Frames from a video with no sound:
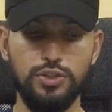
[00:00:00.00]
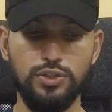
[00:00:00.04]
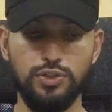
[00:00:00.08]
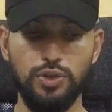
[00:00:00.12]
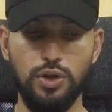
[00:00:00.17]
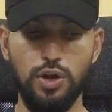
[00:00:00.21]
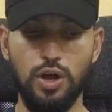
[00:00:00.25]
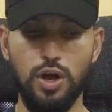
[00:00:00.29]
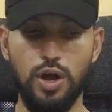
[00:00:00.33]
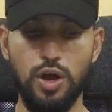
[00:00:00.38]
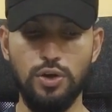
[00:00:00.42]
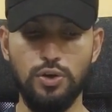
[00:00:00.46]

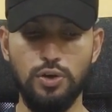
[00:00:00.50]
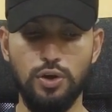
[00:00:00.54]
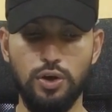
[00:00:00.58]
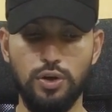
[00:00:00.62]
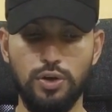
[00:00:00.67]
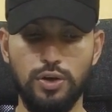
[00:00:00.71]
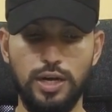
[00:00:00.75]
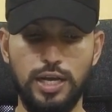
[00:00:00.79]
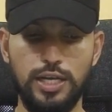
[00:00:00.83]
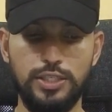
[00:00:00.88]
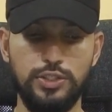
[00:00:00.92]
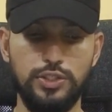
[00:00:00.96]
strong
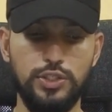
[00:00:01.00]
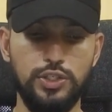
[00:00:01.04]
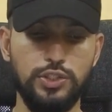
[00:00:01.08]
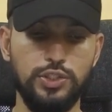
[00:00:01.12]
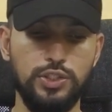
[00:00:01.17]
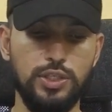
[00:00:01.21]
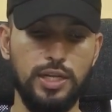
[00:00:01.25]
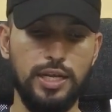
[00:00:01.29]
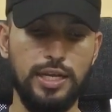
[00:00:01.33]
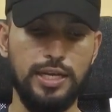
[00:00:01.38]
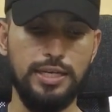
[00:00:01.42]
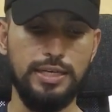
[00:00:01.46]

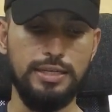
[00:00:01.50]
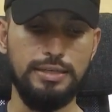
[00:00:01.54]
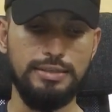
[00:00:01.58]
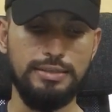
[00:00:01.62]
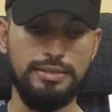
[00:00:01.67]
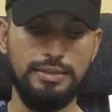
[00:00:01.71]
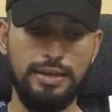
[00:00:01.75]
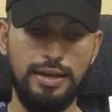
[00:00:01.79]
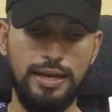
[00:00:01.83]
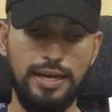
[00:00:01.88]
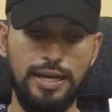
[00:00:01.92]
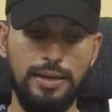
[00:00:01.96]
organizational and
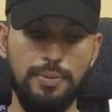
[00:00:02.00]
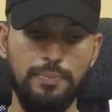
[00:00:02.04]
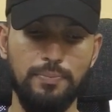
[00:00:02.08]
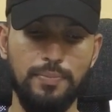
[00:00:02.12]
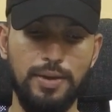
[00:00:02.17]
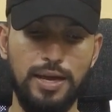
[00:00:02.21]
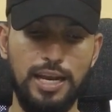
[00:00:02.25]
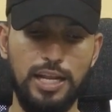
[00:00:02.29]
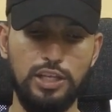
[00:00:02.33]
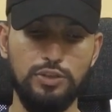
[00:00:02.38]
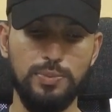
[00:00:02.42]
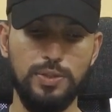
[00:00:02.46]
time
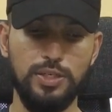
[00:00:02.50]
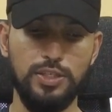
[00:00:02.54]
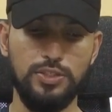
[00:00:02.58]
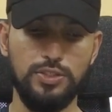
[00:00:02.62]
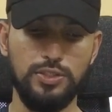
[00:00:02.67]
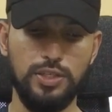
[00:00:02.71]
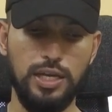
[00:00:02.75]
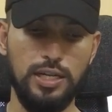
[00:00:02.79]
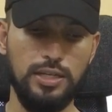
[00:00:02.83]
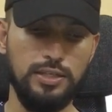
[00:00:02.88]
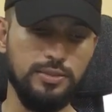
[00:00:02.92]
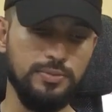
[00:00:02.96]
management
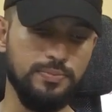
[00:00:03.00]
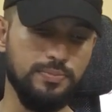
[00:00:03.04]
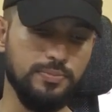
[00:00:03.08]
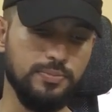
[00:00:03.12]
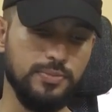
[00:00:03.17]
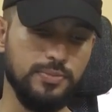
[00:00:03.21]
skills,